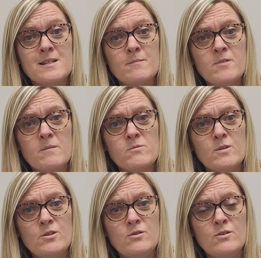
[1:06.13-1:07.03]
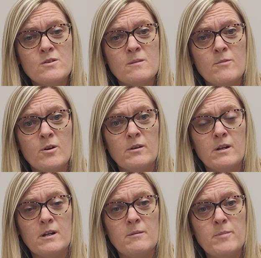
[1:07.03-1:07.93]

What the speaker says: and sometimes we do use them on